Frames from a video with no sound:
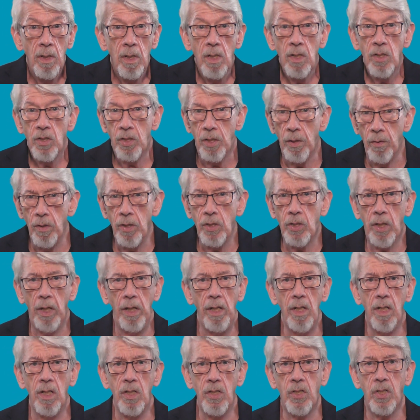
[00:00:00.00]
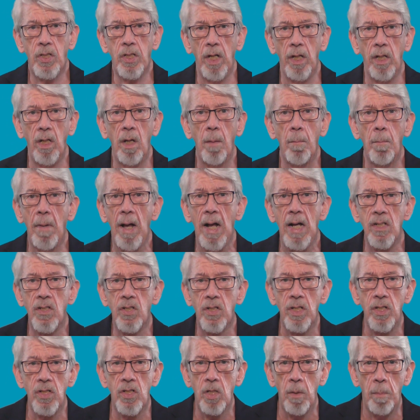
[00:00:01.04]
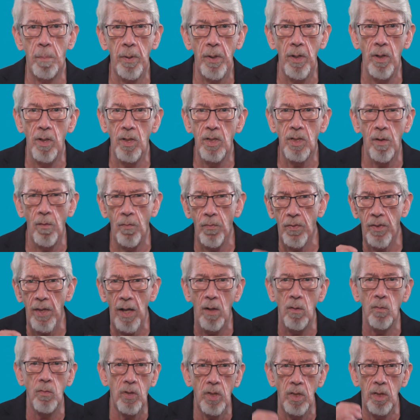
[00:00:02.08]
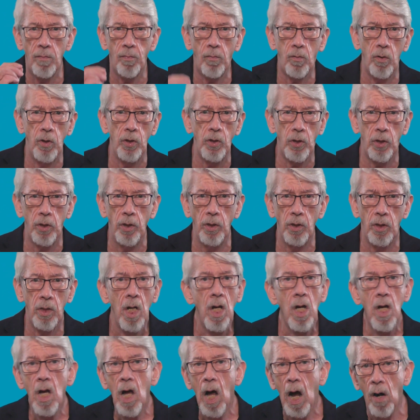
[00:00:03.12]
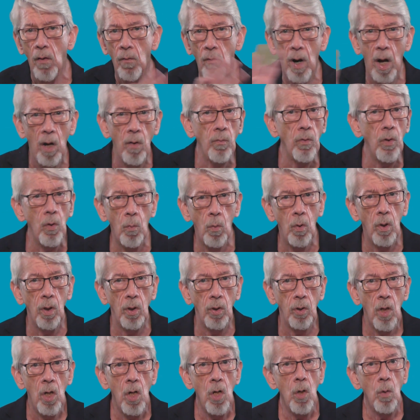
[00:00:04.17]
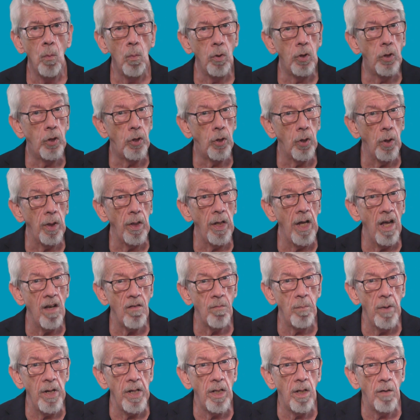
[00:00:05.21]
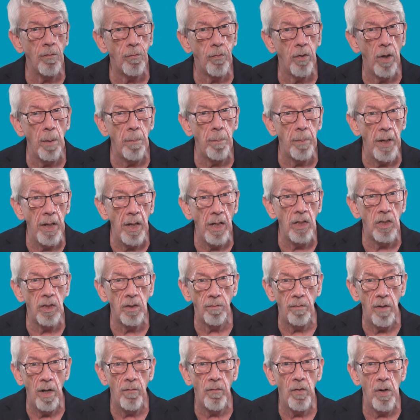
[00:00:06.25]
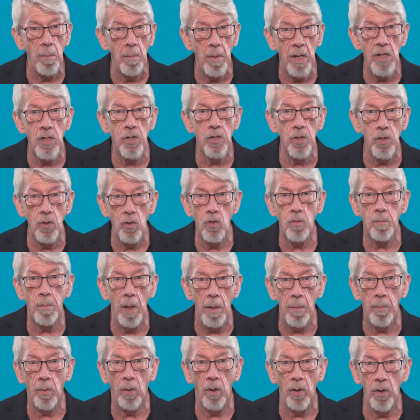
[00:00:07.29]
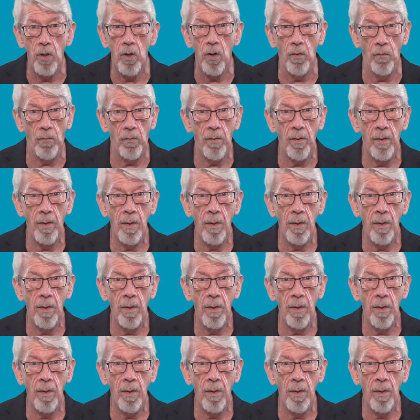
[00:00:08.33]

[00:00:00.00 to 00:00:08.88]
Seriously, the sudden mass disappearance of thousands of Christians around the world would surely have made the front page of every major newspaper on earth.